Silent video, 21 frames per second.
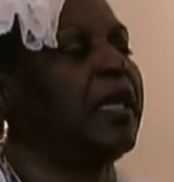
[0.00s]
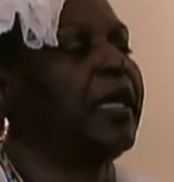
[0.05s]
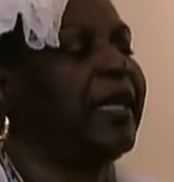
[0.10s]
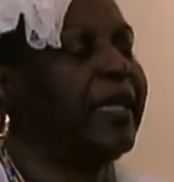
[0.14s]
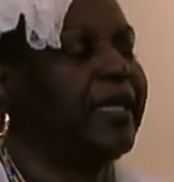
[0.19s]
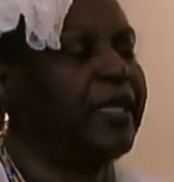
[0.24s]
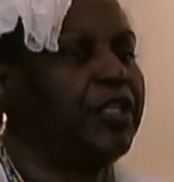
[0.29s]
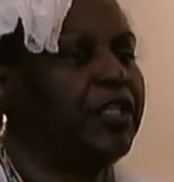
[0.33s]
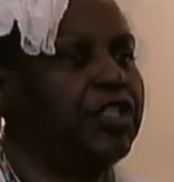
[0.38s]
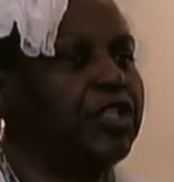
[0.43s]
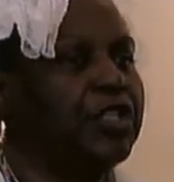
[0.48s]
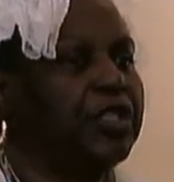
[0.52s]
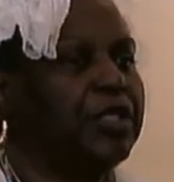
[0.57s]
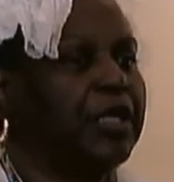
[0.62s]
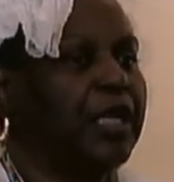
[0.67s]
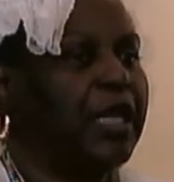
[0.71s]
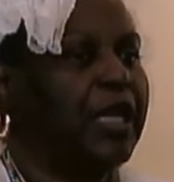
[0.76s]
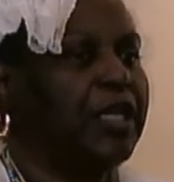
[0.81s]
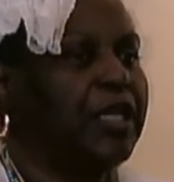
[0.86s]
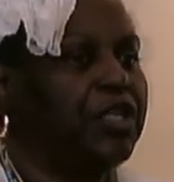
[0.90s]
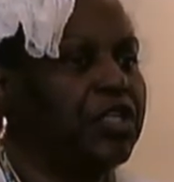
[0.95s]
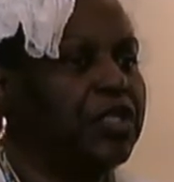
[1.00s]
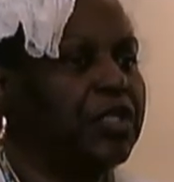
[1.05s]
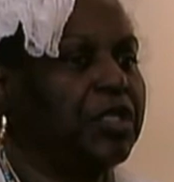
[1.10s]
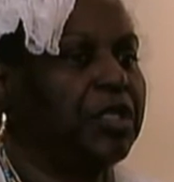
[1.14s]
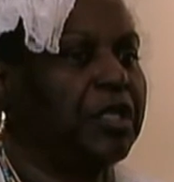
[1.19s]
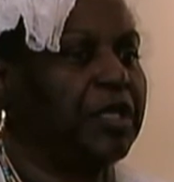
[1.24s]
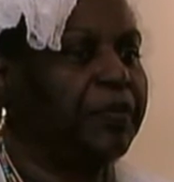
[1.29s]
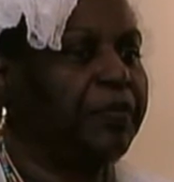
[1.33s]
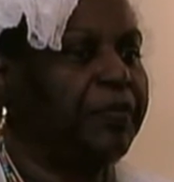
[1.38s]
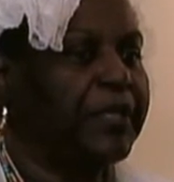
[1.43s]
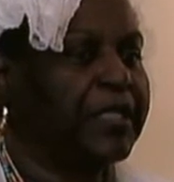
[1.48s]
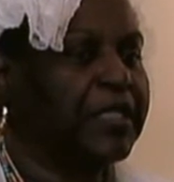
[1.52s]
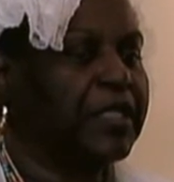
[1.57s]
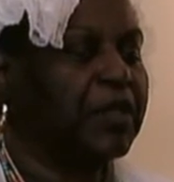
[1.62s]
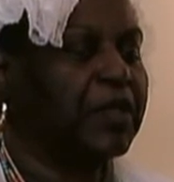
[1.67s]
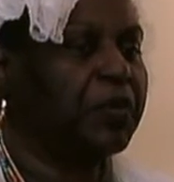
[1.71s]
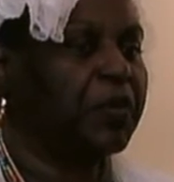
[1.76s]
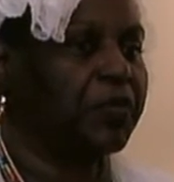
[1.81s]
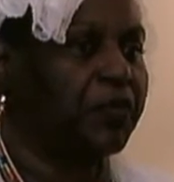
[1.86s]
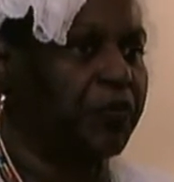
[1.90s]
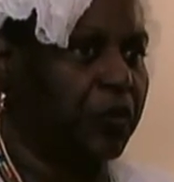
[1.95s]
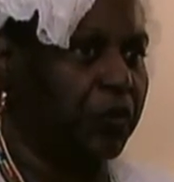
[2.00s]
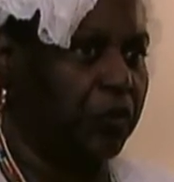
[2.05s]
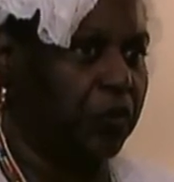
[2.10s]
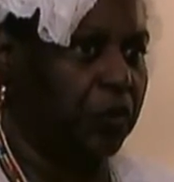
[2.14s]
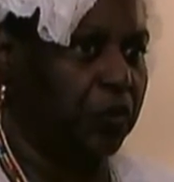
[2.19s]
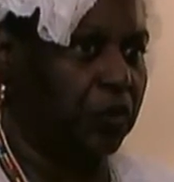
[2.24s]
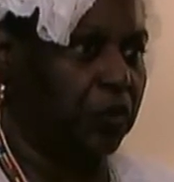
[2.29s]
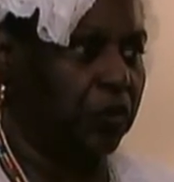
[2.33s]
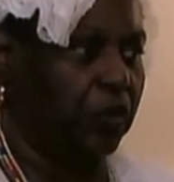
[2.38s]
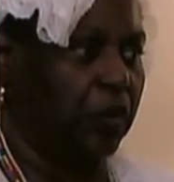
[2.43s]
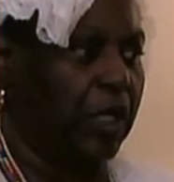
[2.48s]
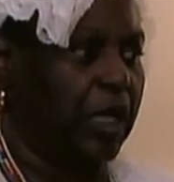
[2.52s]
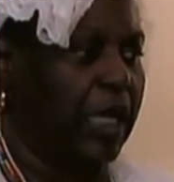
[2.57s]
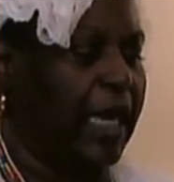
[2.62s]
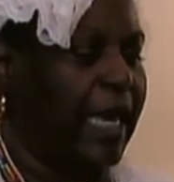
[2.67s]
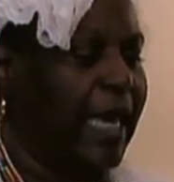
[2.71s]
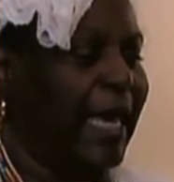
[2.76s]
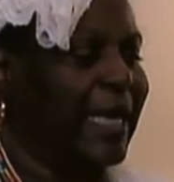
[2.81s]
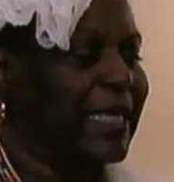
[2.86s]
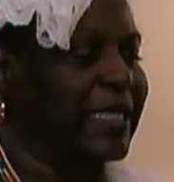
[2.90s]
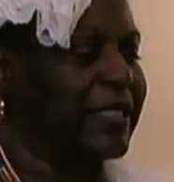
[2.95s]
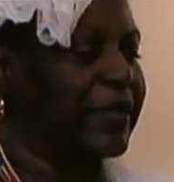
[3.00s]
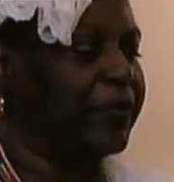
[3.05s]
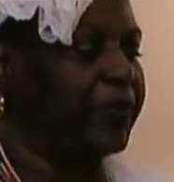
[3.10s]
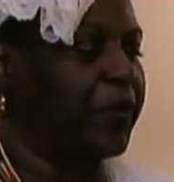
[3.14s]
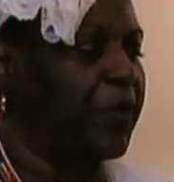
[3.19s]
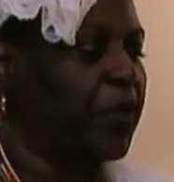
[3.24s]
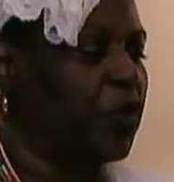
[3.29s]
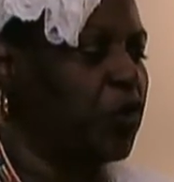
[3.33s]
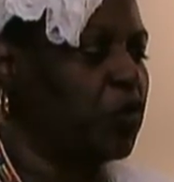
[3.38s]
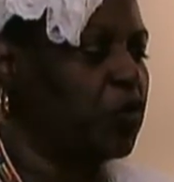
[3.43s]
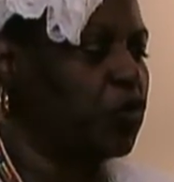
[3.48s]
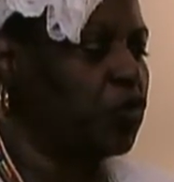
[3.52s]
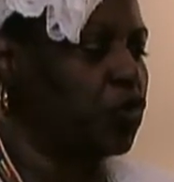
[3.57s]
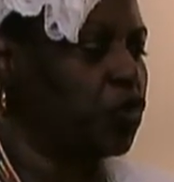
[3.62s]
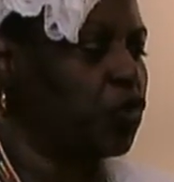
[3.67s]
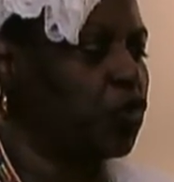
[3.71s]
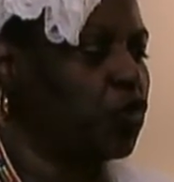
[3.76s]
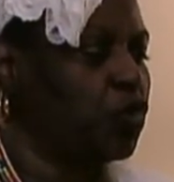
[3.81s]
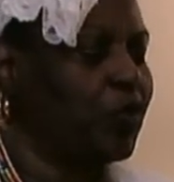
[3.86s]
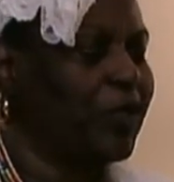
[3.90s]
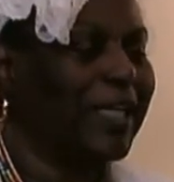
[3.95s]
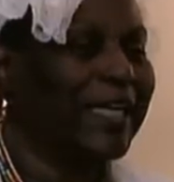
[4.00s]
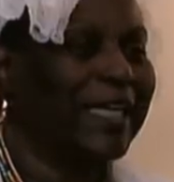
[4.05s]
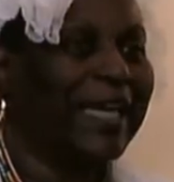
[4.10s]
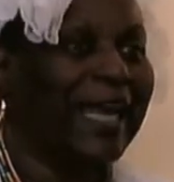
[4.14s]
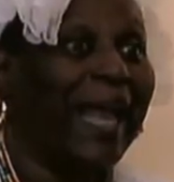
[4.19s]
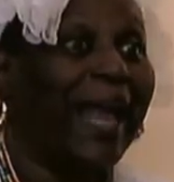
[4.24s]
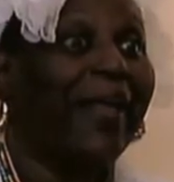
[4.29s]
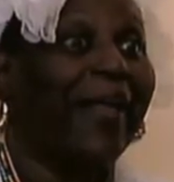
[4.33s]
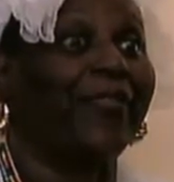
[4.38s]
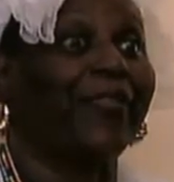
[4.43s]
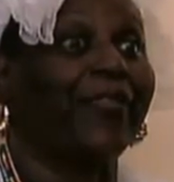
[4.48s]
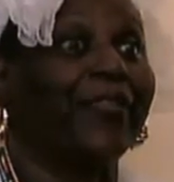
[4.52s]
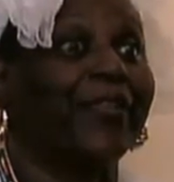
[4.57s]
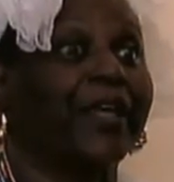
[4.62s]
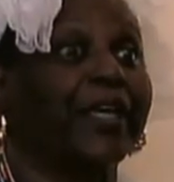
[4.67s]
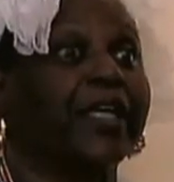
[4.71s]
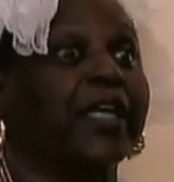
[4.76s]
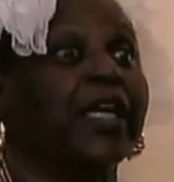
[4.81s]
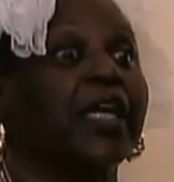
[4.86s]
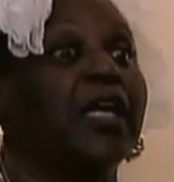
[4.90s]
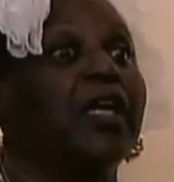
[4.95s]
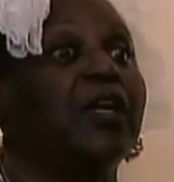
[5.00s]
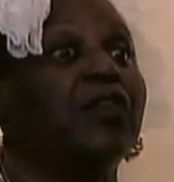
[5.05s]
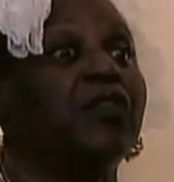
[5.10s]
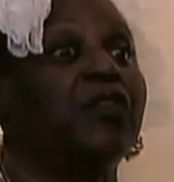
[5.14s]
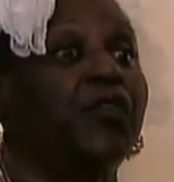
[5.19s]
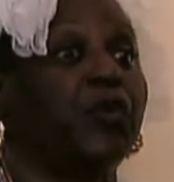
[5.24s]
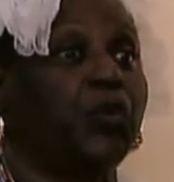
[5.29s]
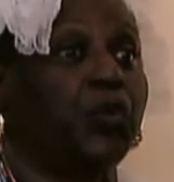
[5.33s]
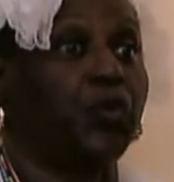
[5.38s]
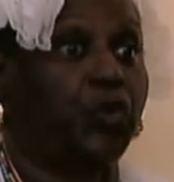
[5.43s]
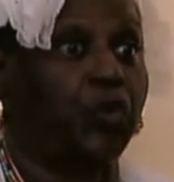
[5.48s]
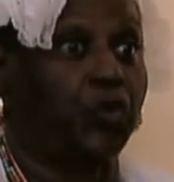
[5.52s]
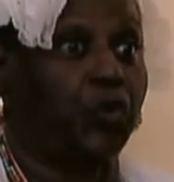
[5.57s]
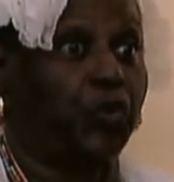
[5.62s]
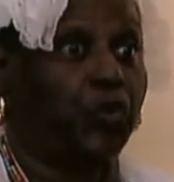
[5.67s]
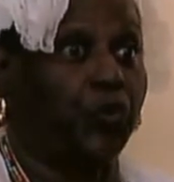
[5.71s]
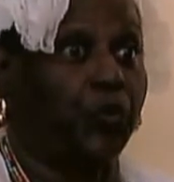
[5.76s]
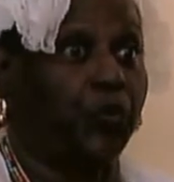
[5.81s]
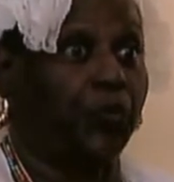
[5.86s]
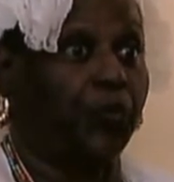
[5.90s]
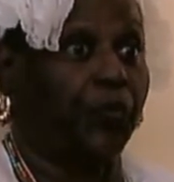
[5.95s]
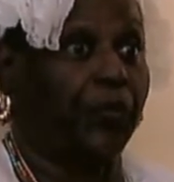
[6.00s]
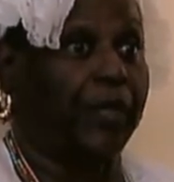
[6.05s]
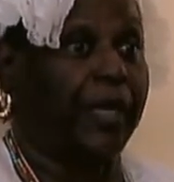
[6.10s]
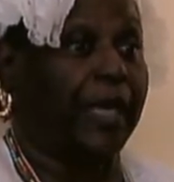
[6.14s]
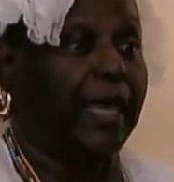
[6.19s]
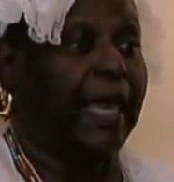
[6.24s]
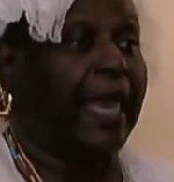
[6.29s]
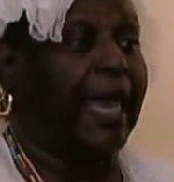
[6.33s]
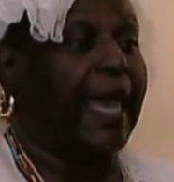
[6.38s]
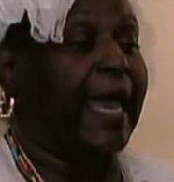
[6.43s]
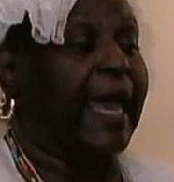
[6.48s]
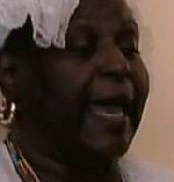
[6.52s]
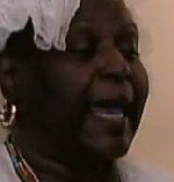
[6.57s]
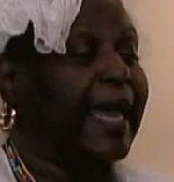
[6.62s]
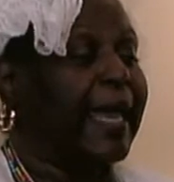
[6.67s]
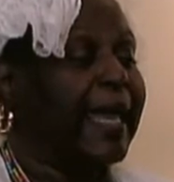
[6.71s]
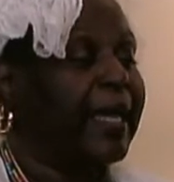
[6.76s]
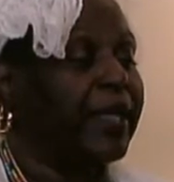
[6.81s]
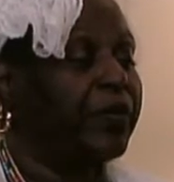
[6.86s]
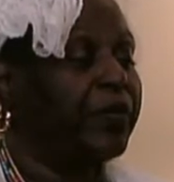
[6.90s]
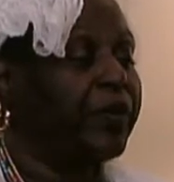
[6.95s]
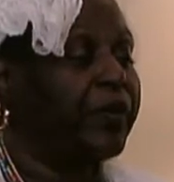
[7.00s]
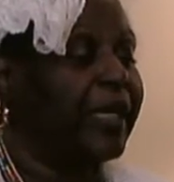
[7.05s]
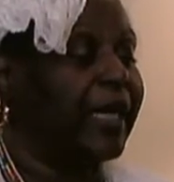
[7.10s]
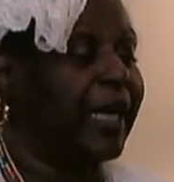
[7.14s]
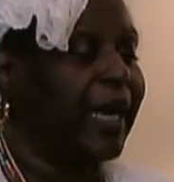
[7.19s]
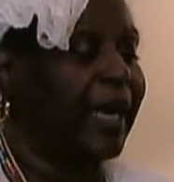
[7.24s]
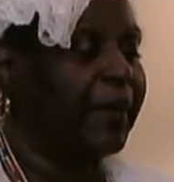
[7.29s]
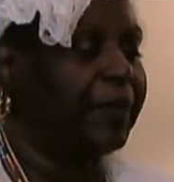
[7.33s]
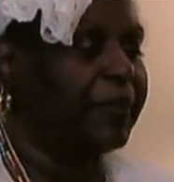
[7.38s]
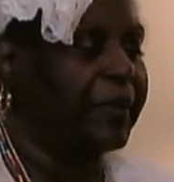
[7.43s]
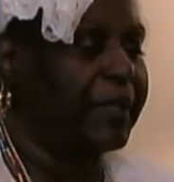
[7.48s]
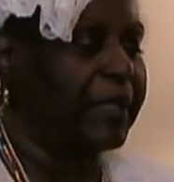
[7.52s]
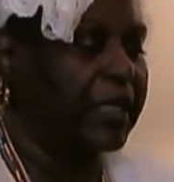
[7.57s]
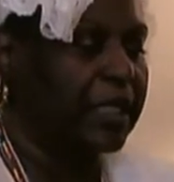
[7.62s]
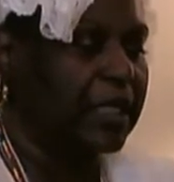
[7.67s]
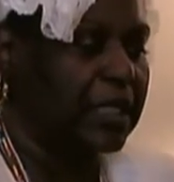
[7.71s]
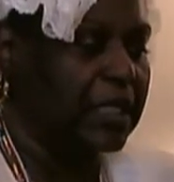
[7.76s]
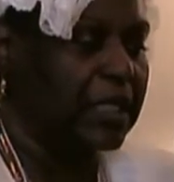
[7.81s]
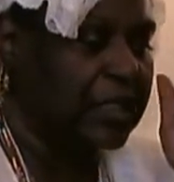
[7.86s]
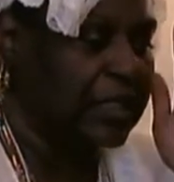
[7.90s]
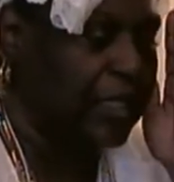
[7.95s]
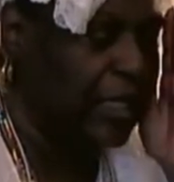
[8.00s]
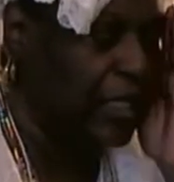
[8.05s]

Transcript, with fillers: Haitian, Haitian Episcopal voodoo, as opposed to the Catholic voodoo. Mm. And what happened is